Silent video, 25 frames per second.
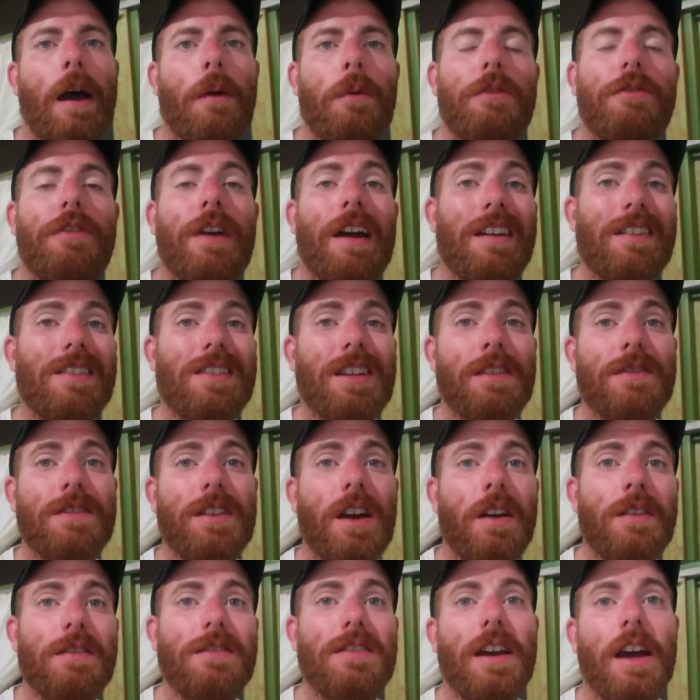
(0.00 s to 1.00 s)
We found ourselves
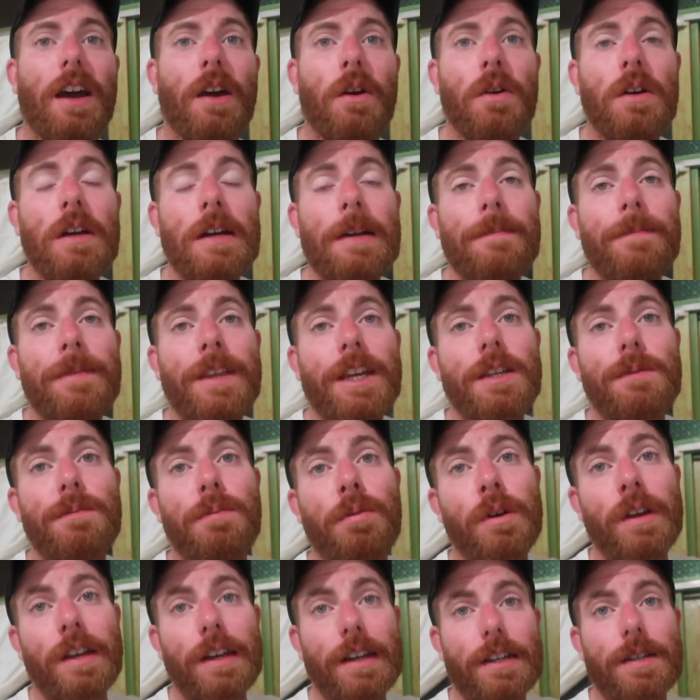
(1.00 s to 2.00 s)
a hotel. It's
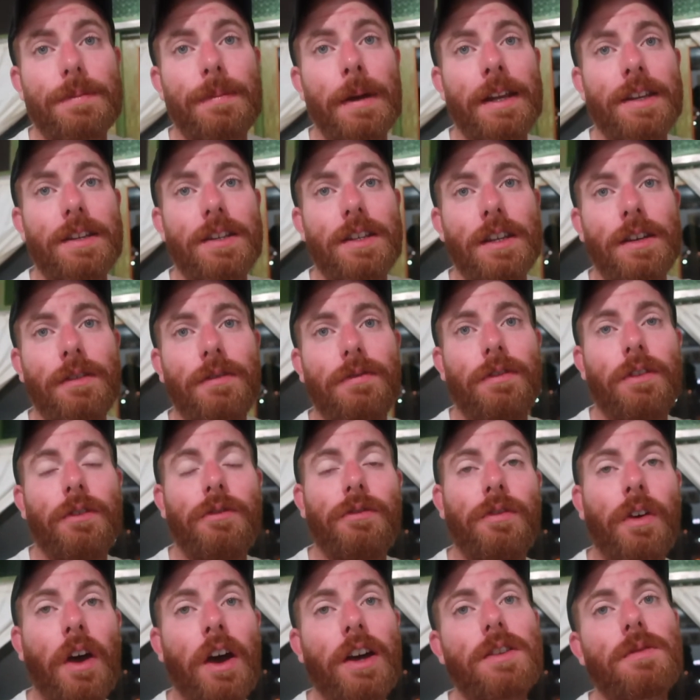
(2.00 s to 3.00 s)
pretty expensive. The
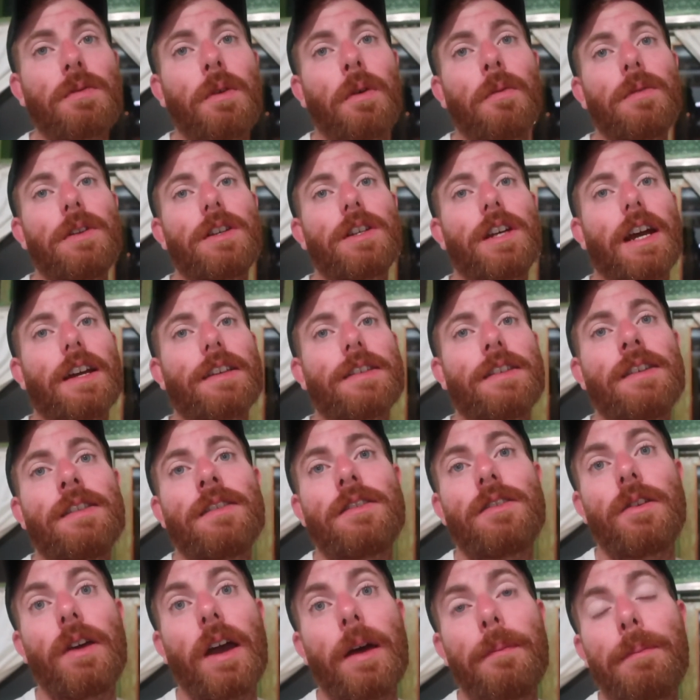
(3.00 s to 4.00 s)
first one we checked
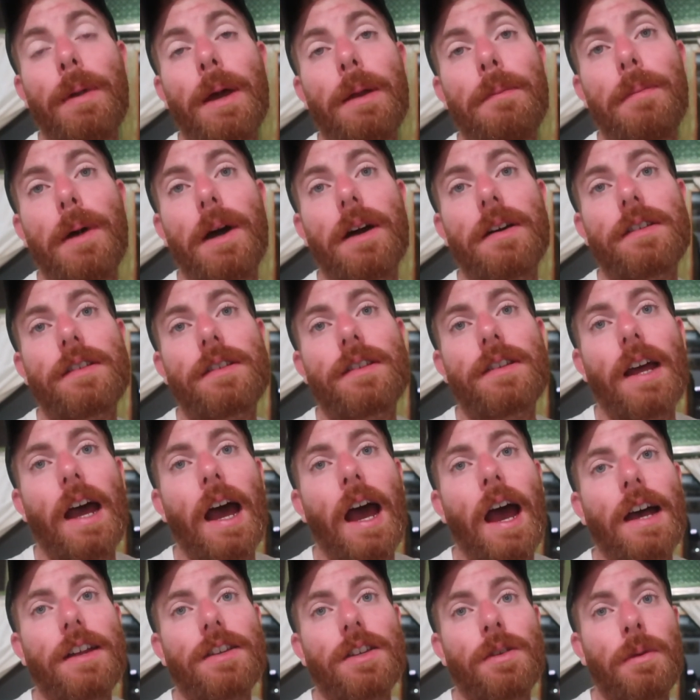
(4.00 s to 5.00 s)
into had bed bugs,
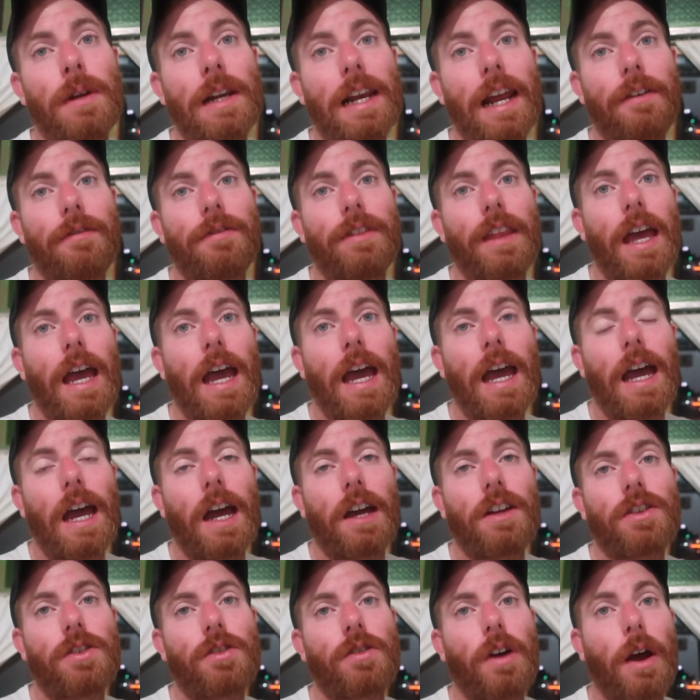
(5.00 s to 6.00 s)
so we left
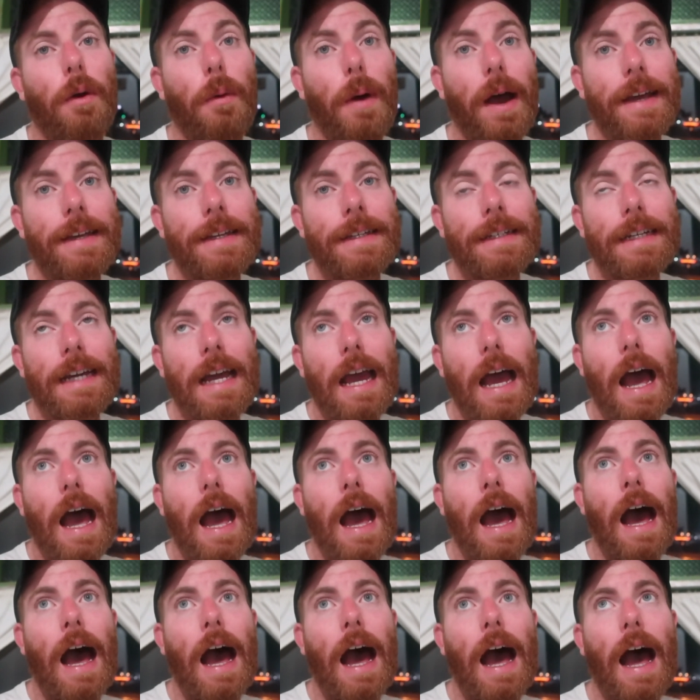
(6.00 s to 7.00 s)
there straight away.
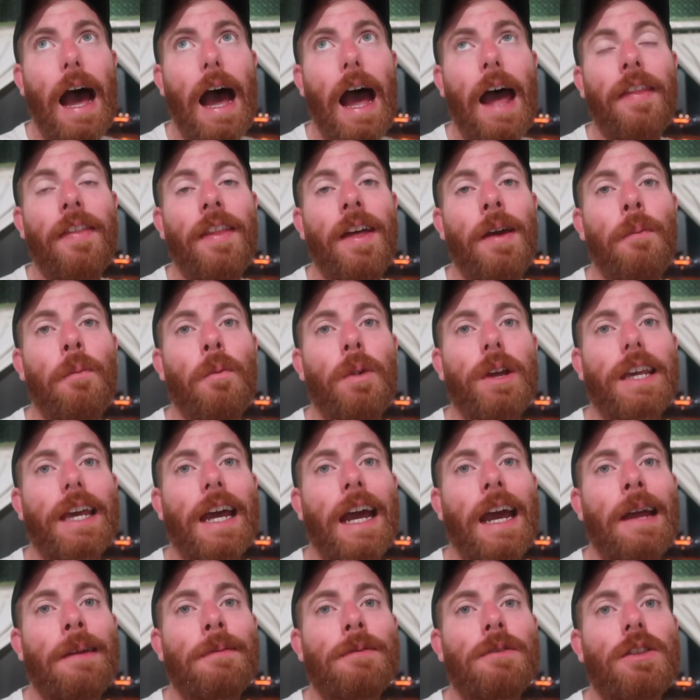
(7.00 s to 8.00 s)
And then we
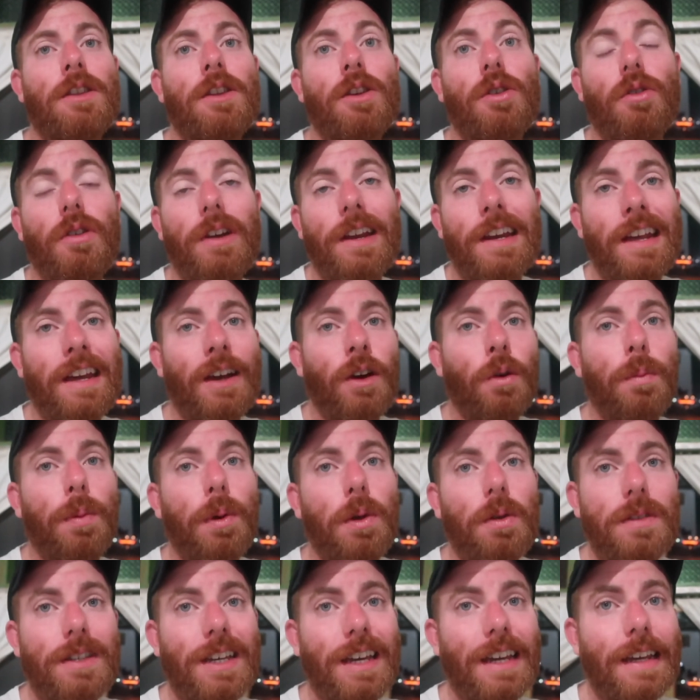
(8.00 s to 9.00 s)
came to the Green Hill
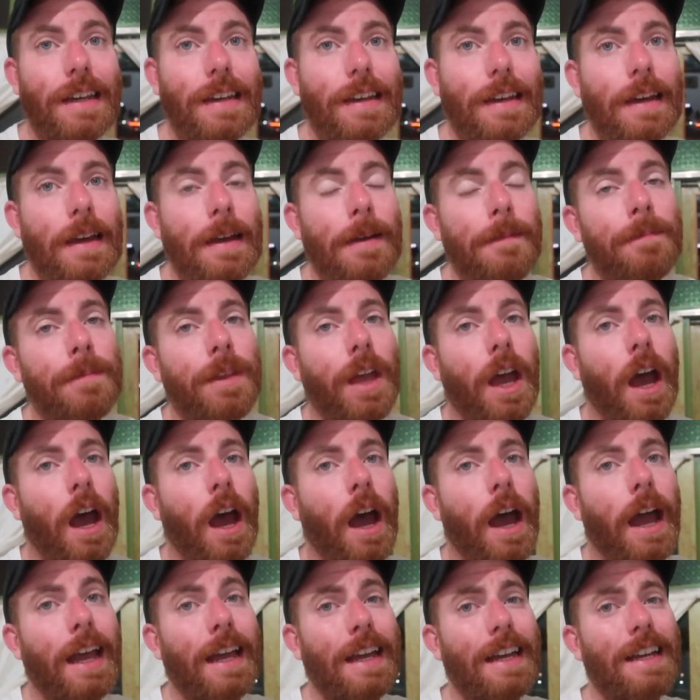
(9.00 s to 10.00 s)
Boutique.
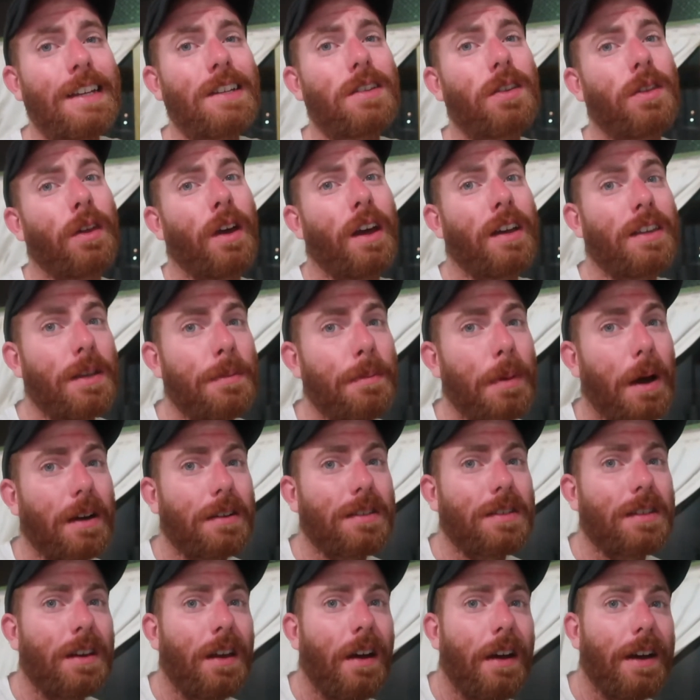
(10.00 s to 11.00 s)
It is 30
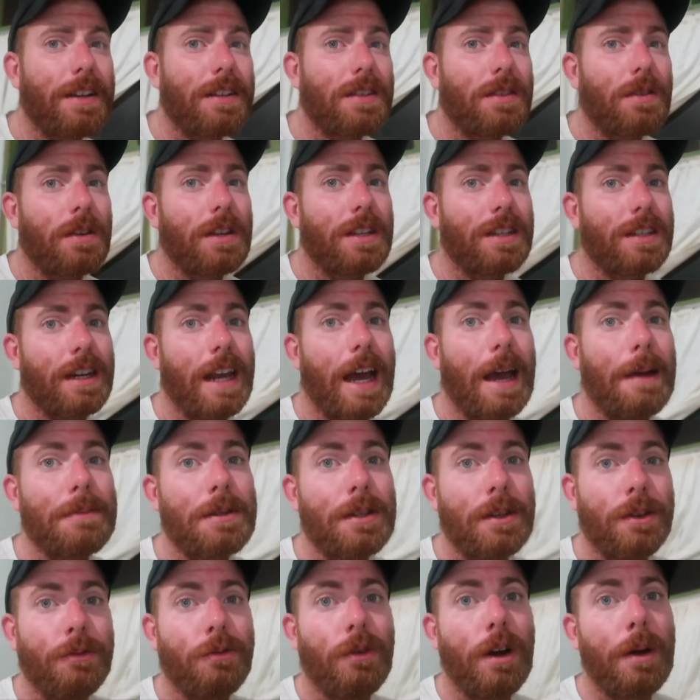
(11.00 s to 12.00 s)
bucks a night, so it's an
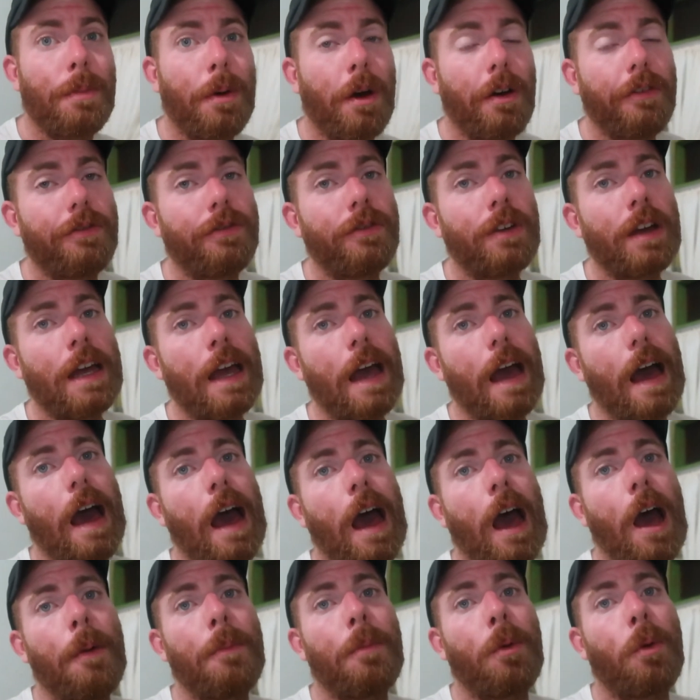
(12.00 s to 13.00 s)
absolute rip-off.
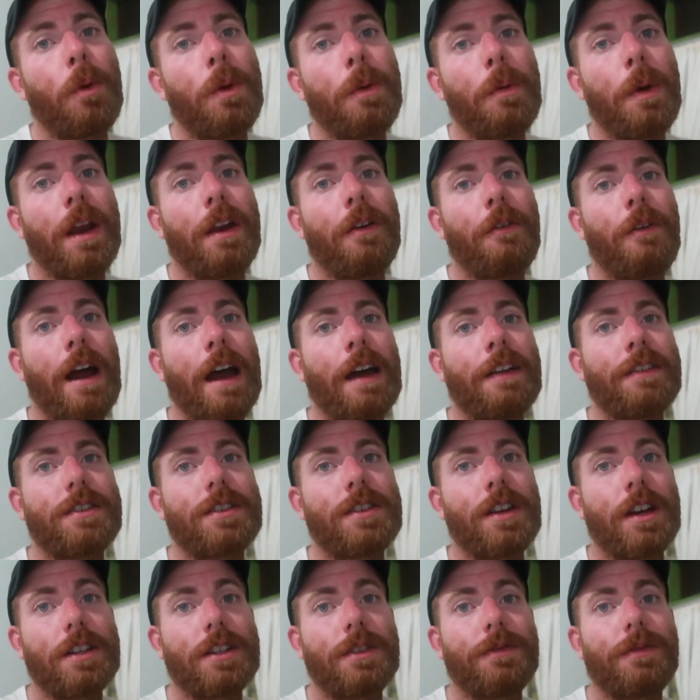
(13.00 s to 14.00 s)
But we went around
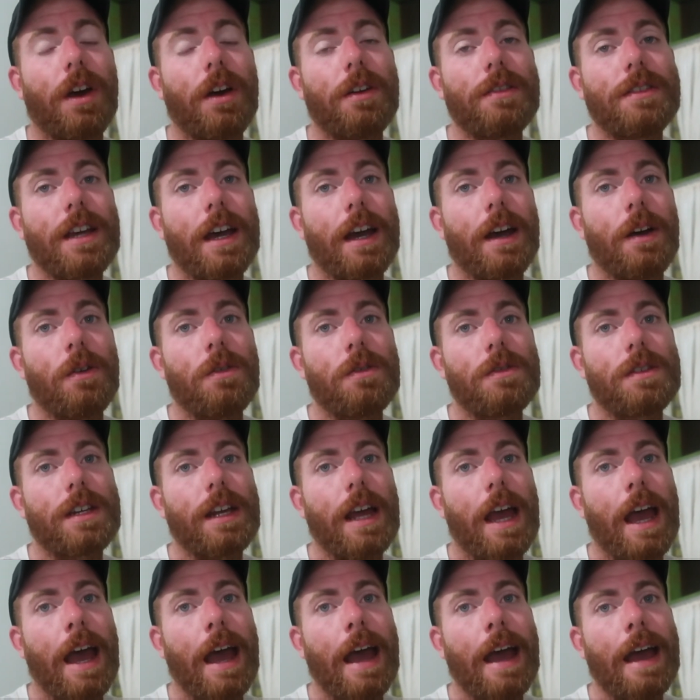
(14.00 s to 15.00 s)
searching for hotels
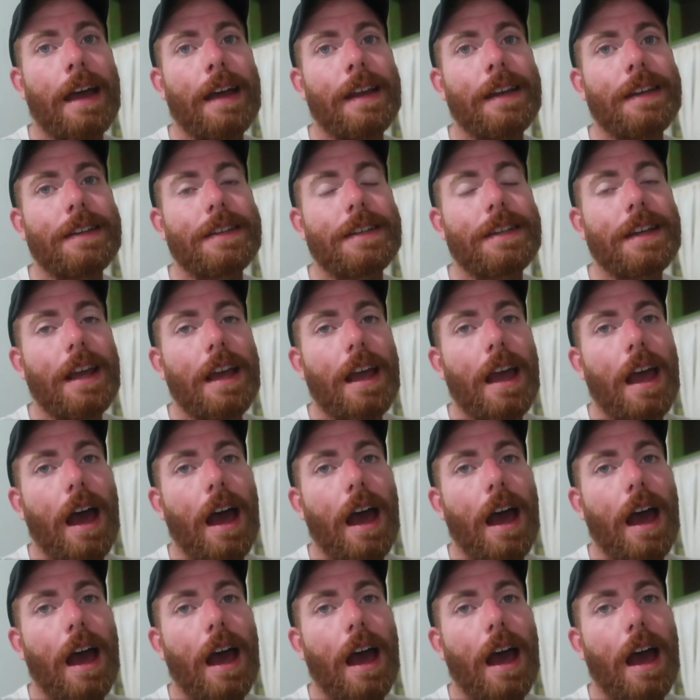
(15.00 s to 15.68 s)
and